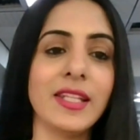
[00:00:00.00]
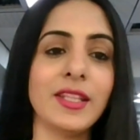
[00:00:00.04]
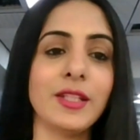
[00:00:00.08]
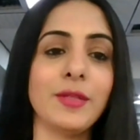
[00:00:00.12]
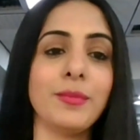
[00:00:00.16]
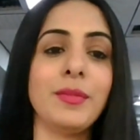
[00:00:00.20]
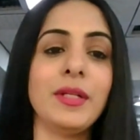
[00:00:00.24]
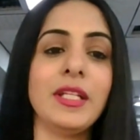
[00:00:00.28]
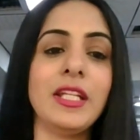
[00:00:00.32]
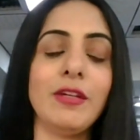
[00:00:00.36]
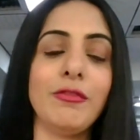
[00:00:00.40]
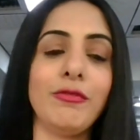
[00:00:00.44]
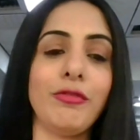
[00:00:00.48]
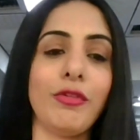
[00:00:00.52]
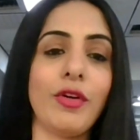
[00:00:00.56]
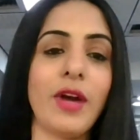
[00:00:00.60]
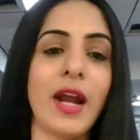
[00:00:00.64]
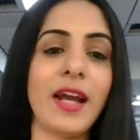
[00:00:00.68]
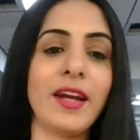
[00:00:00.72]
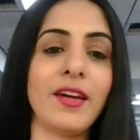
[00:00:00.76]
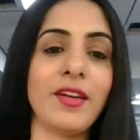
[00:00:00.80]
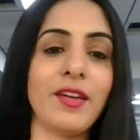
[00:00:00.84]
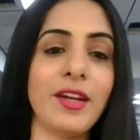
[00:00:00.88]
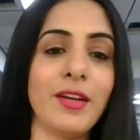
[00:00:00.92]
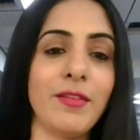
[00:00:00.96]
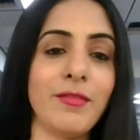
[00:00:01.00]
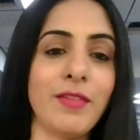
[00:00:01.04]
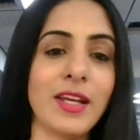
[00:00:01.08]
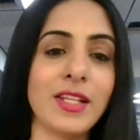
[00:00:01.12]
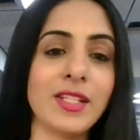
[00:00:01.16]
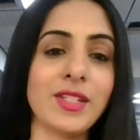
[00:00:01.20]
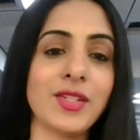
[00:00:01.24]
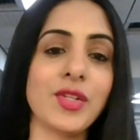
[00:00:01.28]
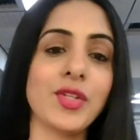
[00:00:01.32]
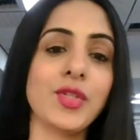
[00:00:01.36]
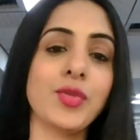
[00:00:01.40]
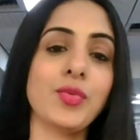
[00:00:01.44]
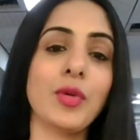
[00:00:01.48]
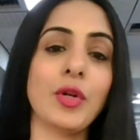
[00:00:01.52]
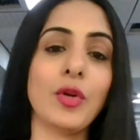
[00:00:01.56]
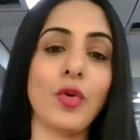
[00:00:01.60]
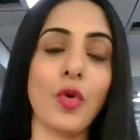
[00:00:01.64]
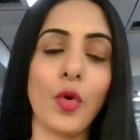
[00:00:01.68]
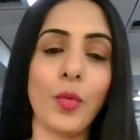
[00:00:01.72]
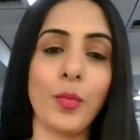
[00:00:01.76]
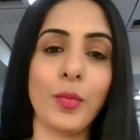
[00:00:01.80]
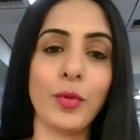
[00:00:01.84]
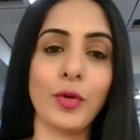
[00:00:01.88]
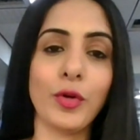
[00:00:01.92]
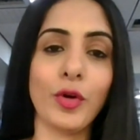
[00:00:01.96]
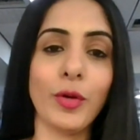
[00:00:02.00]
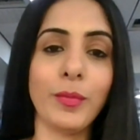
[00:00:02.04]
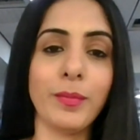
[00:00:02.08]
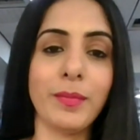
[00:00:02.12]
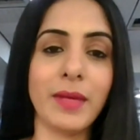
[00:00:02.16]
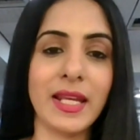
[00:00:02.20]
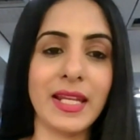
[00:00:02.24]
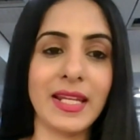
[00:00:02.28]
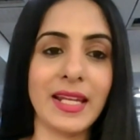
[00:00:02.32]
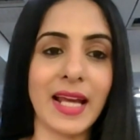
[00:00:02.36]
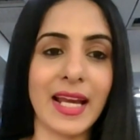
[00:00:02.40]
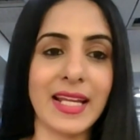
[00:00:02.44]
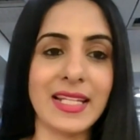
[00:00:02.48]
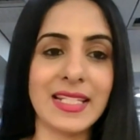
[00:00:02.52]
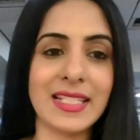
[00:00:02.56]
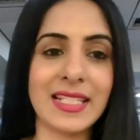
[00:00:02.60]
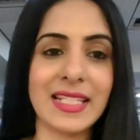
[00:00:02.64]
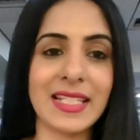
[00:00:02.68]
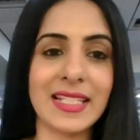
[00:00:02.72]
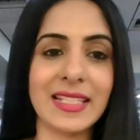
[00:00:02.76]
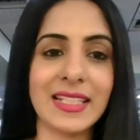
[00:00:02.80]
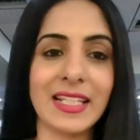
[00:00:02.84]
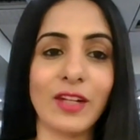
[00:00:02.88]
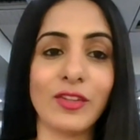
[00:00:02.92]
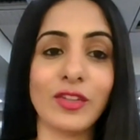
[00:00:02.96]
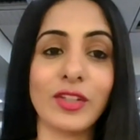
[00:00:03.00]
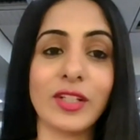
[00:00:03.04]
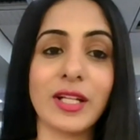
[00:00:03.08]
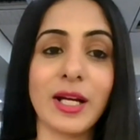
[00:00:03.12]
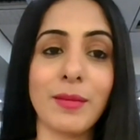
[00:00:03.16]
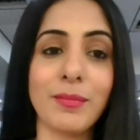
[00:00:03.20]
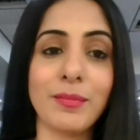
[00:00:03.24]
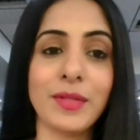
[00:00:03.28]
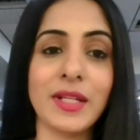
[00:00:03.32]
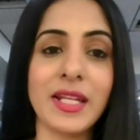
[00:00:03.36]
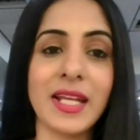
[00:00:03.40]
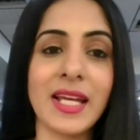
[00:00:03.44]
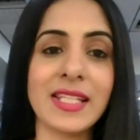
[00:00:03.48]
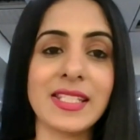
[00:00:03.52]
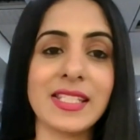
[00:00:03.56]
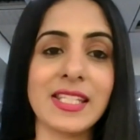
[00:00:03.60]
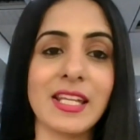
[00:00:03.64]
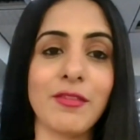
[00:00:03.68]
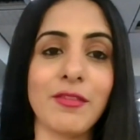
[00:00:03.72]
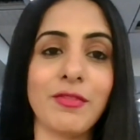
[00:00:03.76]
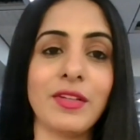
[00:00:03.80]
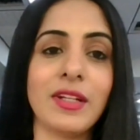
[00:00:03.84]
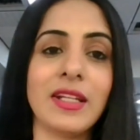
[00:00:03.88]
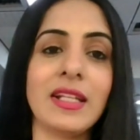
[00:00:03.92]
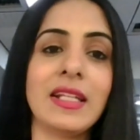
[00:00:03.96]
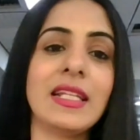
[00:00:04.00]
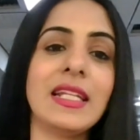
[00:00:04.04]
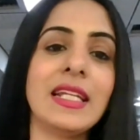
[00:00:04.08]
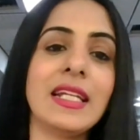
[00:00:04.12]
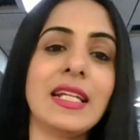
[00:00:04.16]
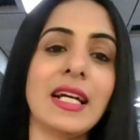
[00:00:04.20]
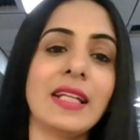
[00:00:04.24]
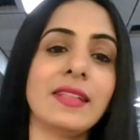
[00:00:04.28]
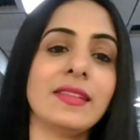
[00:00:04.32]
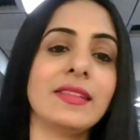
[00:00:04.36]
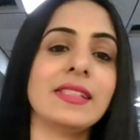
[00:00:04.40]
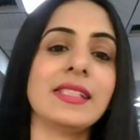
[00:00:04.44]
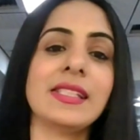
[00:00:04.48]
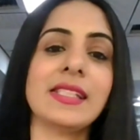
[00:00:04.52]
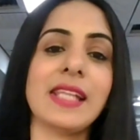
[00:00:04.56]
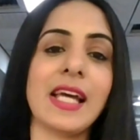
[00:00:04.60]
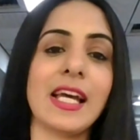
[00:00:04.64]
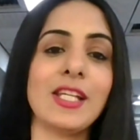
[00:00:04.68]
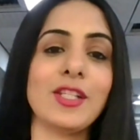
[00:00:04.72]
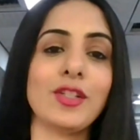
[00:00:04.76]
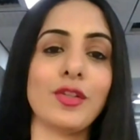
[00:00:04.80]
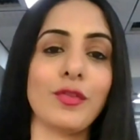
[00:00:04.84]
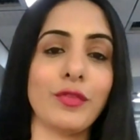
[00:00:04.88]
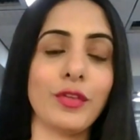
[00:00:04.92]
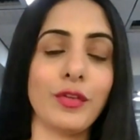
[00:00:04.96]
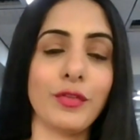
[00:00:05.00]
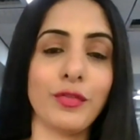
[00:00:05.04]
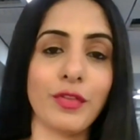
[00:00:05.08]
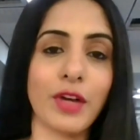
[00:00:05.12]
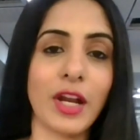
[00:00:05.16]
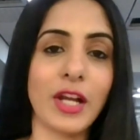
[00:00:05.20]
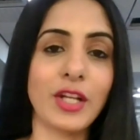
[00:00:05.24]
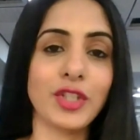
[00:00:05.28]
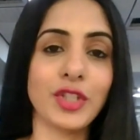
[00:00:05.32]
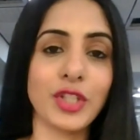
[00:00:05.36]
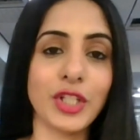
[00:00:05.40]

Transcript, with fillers: The bidding for anchor investors will open on May nineteenth. Now, the company has definitely cut the size of the fresh